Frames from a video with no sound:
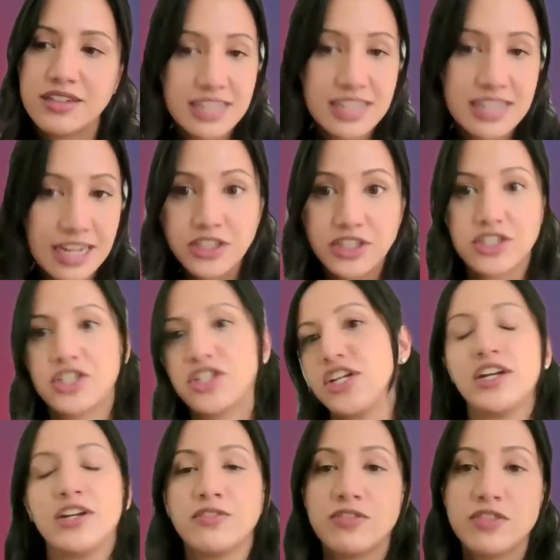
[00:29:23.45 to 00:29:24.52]
sector
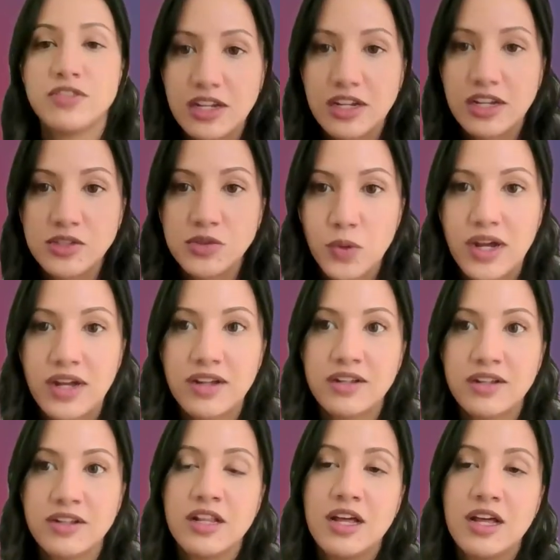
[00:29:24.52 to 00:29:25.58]
shift as
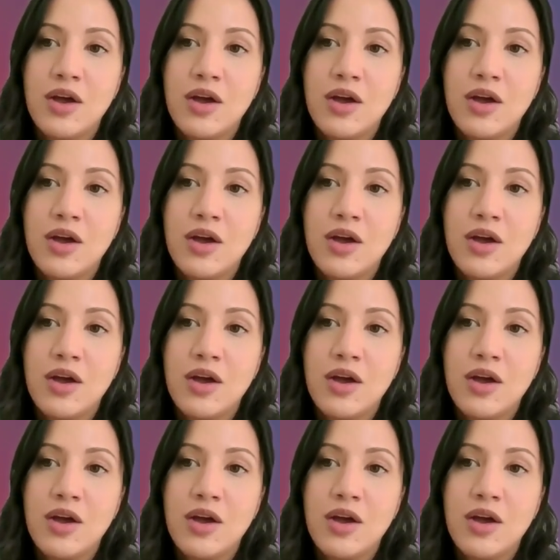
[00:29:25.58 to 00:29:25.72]
well,